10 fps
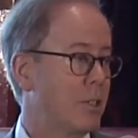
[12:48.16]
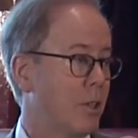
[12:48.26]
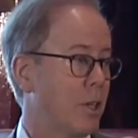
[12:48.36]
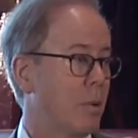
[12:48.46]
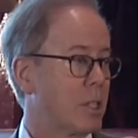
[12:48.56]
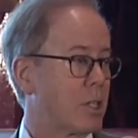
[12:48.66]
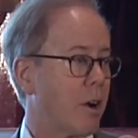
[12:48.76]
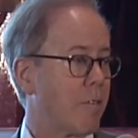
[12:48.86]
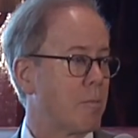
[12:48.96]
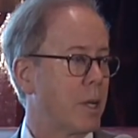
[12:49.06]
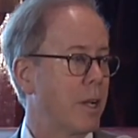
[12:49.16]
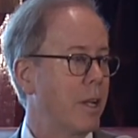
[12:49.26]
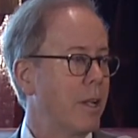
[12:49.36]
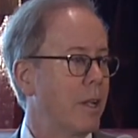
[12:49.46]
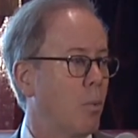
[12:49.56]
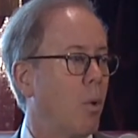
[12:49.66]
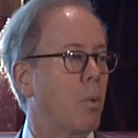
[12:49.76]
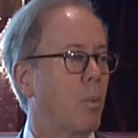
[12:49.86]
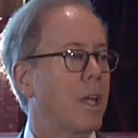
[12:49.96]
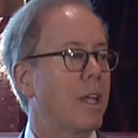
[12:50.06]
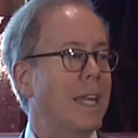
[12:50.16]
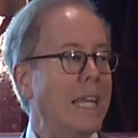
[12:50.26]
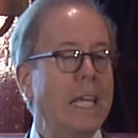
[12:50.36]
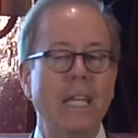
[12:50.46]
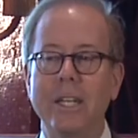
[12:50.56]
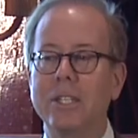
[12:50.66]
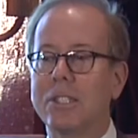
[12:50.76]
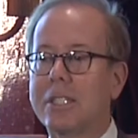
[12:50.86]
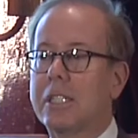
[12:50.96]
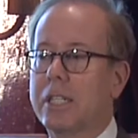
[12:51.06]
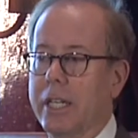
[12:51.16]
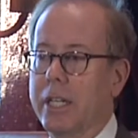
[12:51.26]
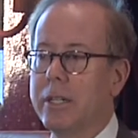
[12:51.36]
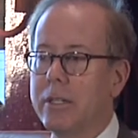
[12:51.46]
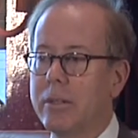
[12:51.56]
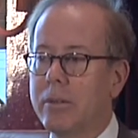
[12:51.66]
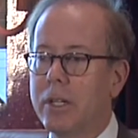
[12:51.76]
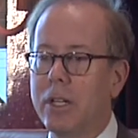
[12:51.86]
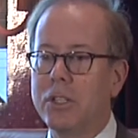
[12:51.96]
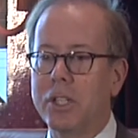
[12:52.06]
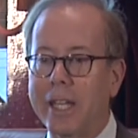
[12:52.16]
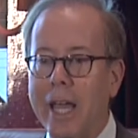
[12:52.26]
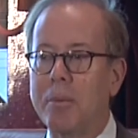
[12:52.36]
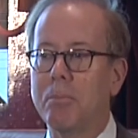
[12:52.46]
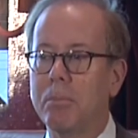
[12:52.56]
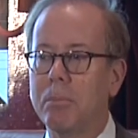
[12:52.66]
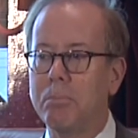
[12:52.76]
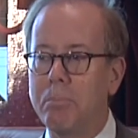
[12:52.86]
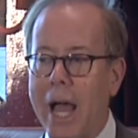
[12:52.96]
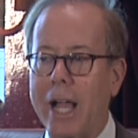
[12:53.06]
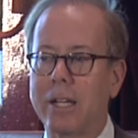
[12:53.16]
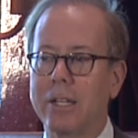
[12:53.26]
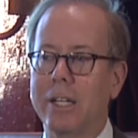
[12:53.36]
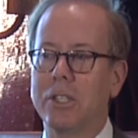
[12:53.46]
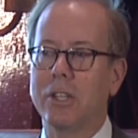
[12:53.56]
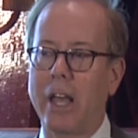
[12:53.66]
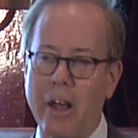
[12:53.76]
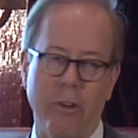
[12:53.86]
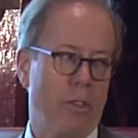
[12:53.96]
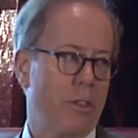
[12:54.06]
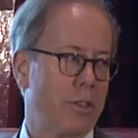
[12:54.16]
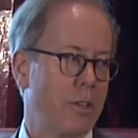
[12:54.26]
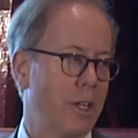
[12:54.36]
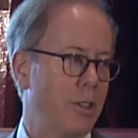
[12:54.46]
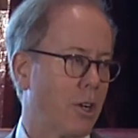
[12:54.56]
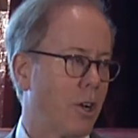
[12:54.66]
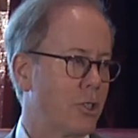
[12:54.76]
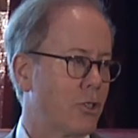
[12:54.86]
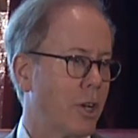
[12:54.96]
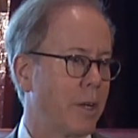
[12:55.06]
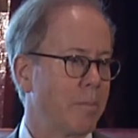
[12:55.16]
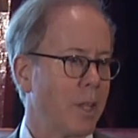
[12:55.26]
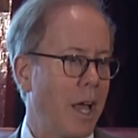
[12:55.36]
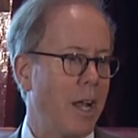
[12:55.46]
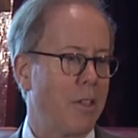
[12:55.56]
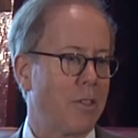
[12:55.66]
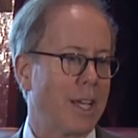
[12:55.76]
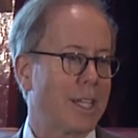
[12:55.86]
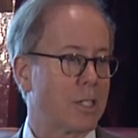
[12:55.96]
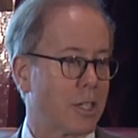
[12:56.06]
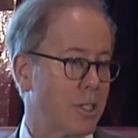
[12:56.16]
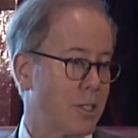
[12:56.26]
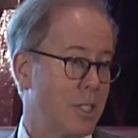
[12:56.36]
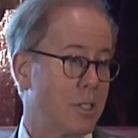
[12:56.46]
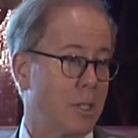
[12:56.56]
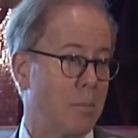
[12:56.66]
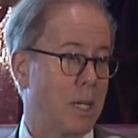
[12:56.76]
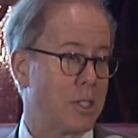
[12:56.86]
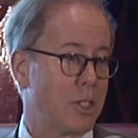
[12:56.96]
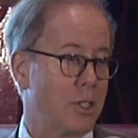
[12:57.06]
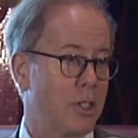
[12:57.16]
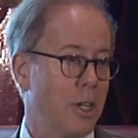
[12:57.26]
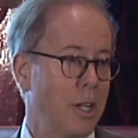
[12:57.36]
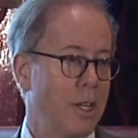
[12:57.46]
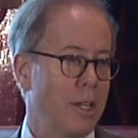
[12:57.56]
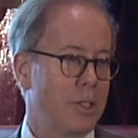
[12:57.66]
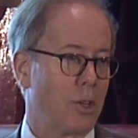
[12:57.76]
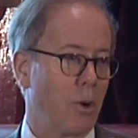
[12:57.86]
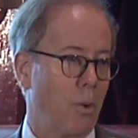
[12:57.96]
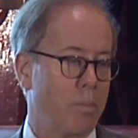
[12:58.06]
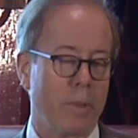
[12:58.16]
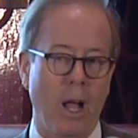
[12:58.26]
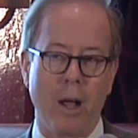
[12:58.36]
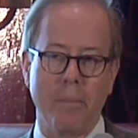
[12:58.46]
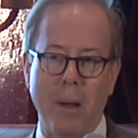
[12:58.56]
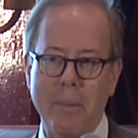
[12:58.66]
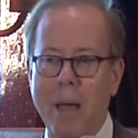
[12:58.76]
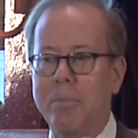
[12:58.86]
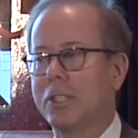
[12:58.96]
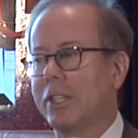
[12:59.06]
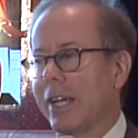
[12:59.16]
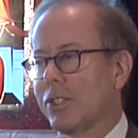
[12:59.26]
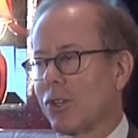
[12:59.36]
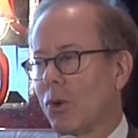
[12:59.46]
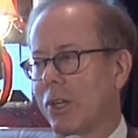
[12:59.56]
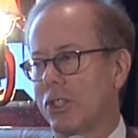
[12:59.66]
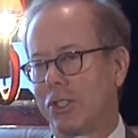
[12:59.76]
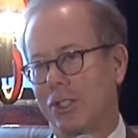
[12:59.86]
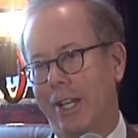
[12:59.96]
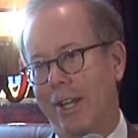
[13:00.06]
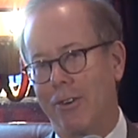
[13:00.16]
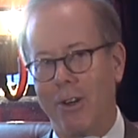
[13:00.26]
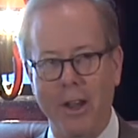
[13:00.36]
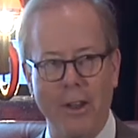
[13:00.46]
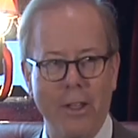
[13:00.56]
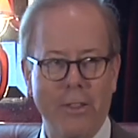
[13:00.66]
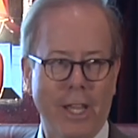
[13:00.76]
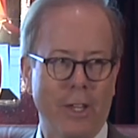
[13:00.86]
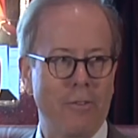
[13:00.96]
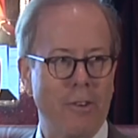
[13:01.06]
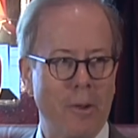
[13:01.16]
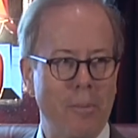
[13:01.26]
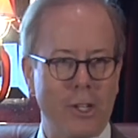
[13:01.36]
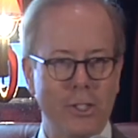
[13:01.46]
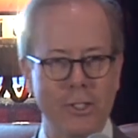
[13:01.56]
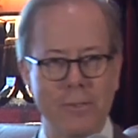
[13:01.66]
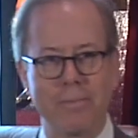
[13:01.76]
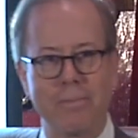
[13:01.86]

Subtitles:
to the US government what we need to see to get back into health in the country. And I think it's a consistent message, so I'm happy to answer questions later on. Thank you very much.